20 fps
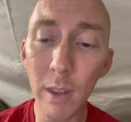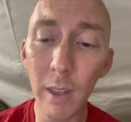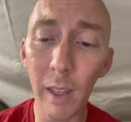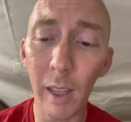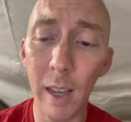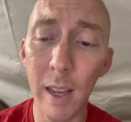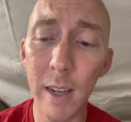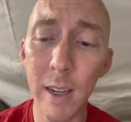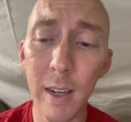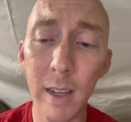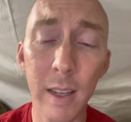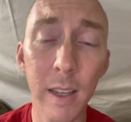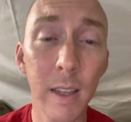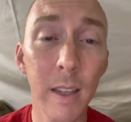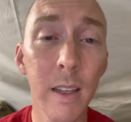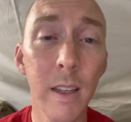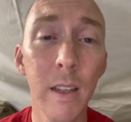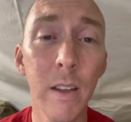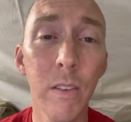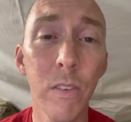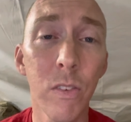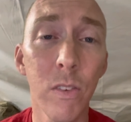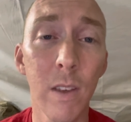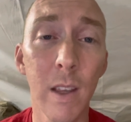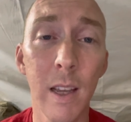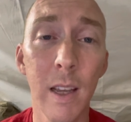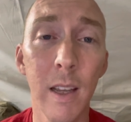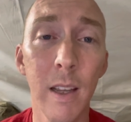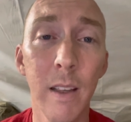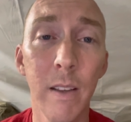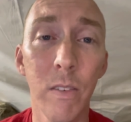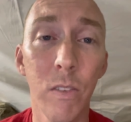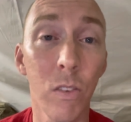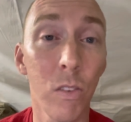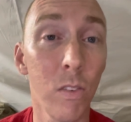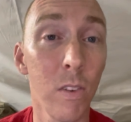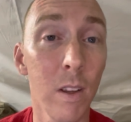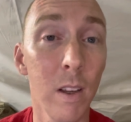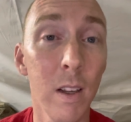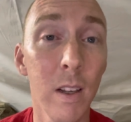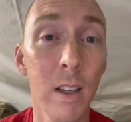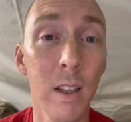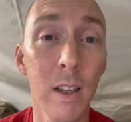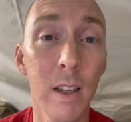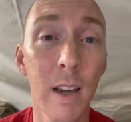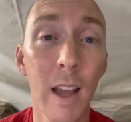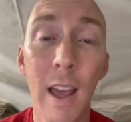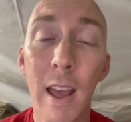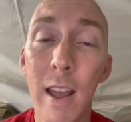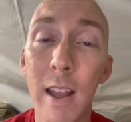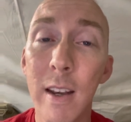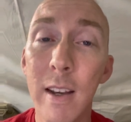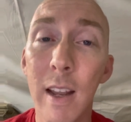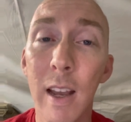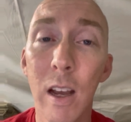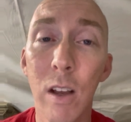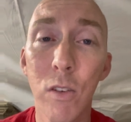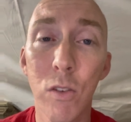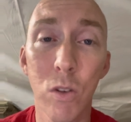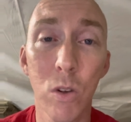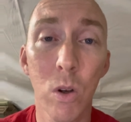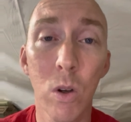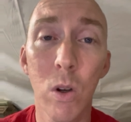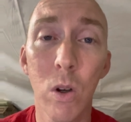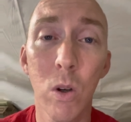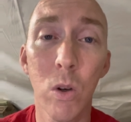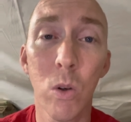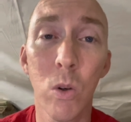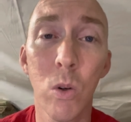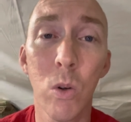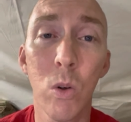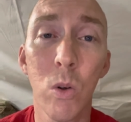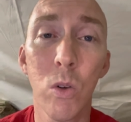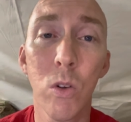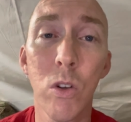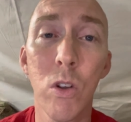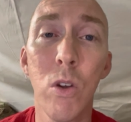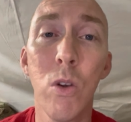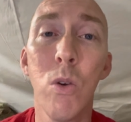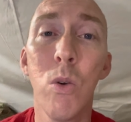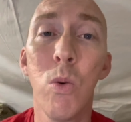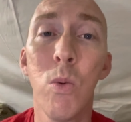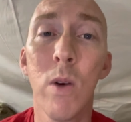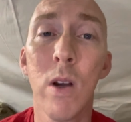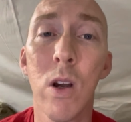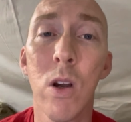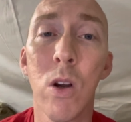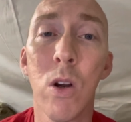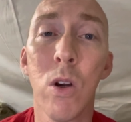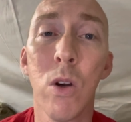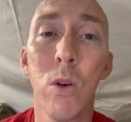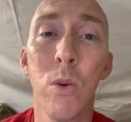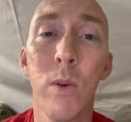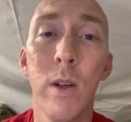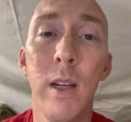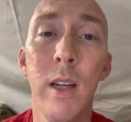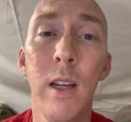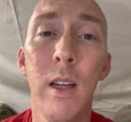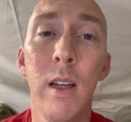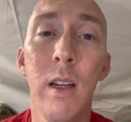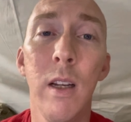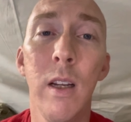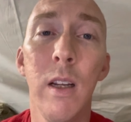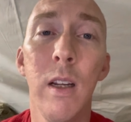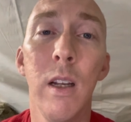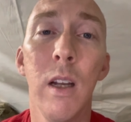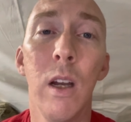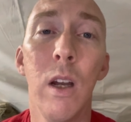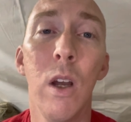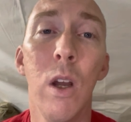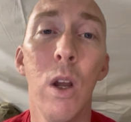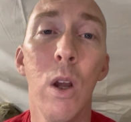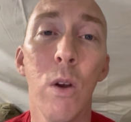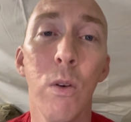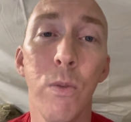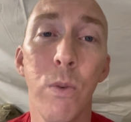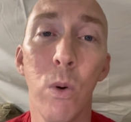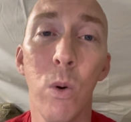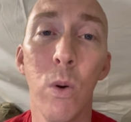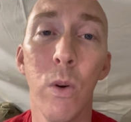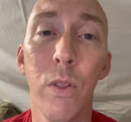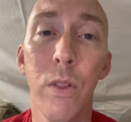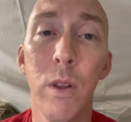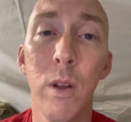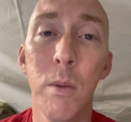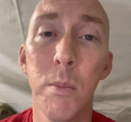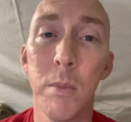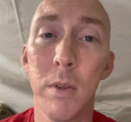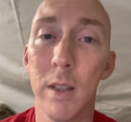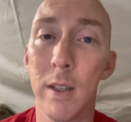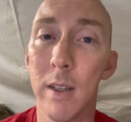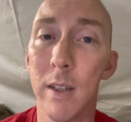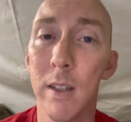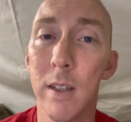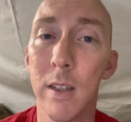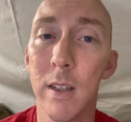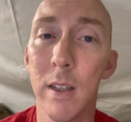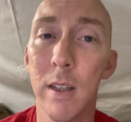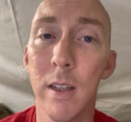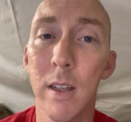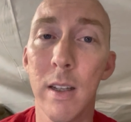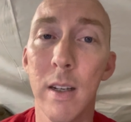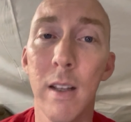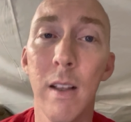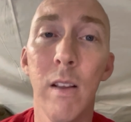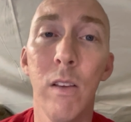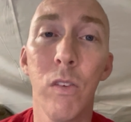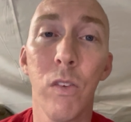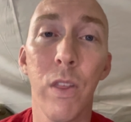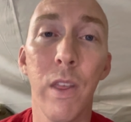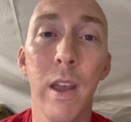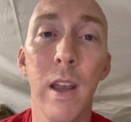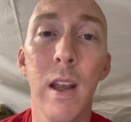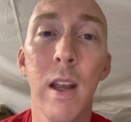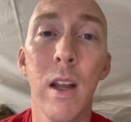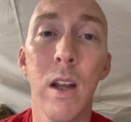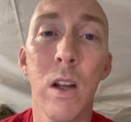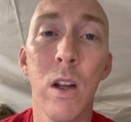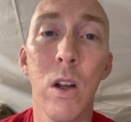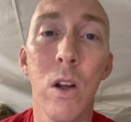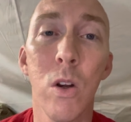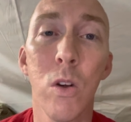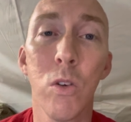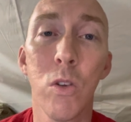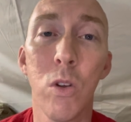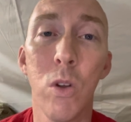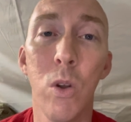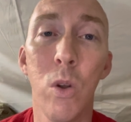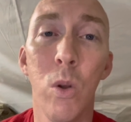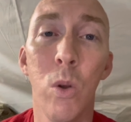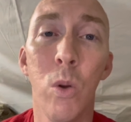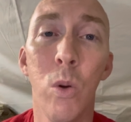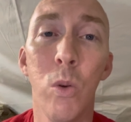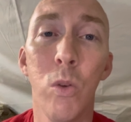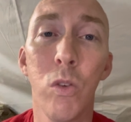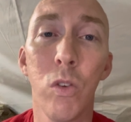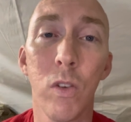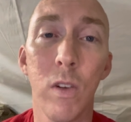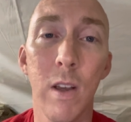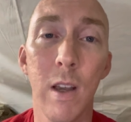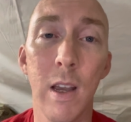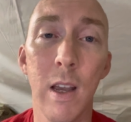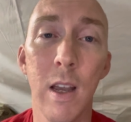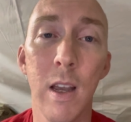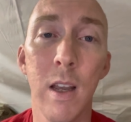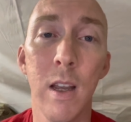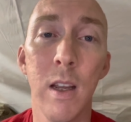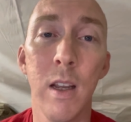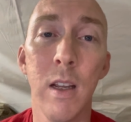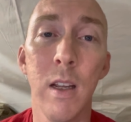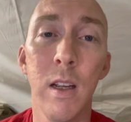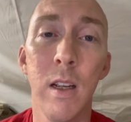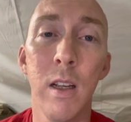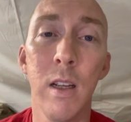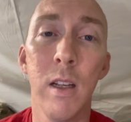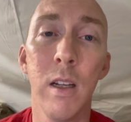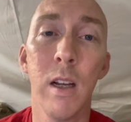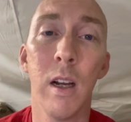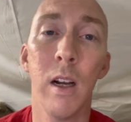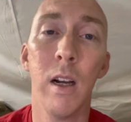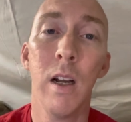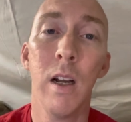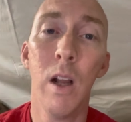And he said, son, now don't you worry, for the blood is there to stay.